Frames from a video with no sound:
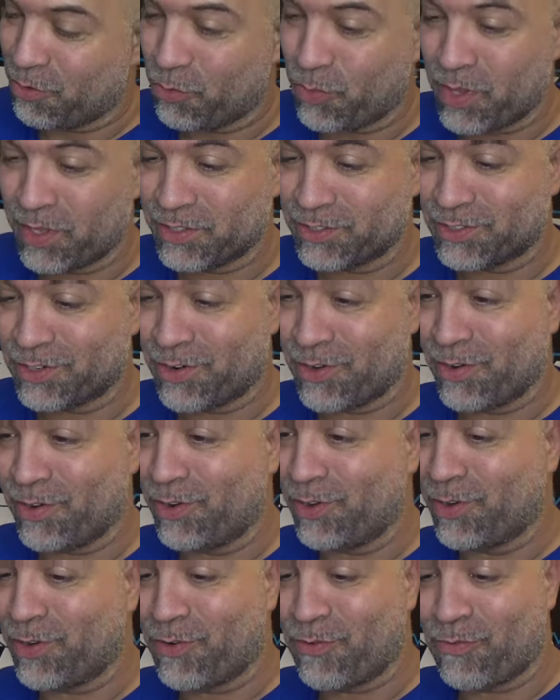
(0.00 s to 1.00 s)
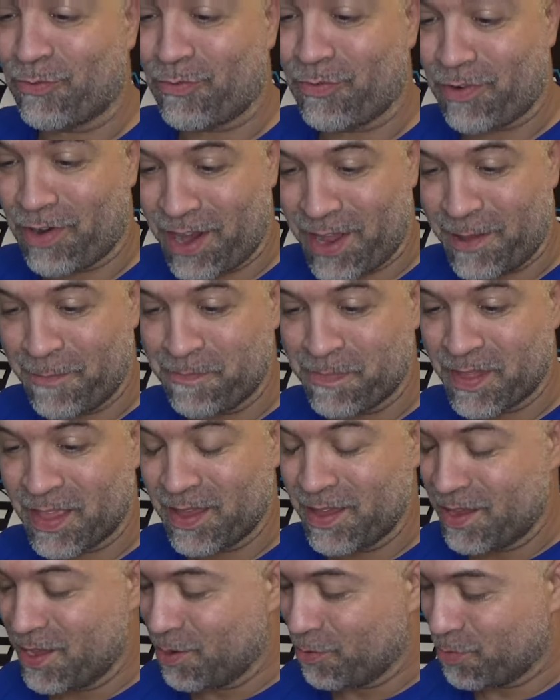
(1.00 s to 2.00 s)
The wheels are gonna look great
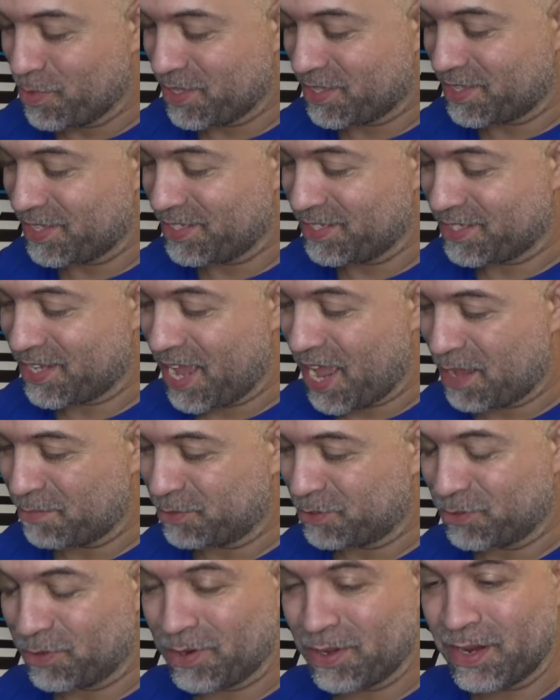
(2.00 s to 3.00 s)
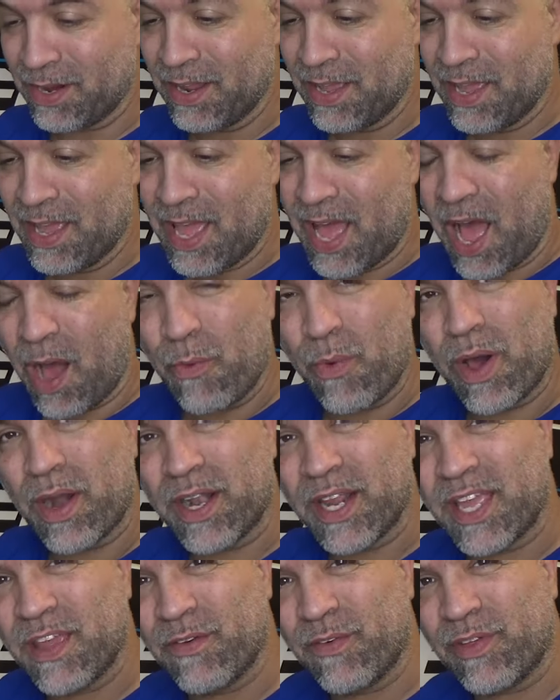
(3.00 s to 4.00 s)
with these caps on. I
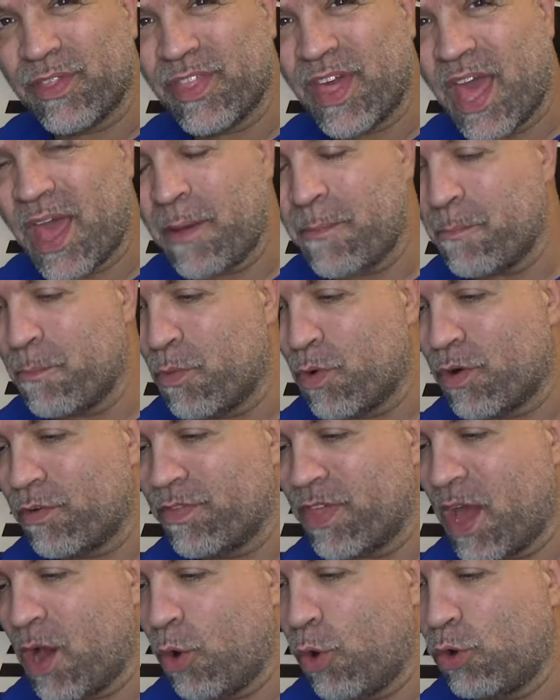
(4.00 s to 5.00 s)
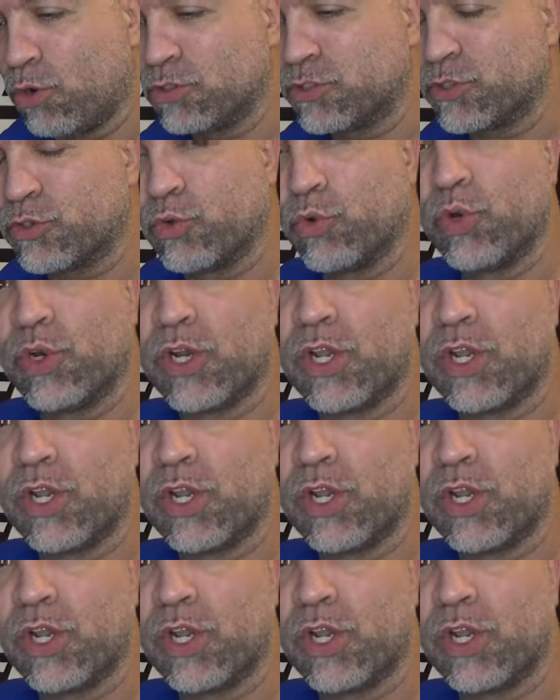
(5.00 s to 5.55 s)
wanted to give it that more of that old school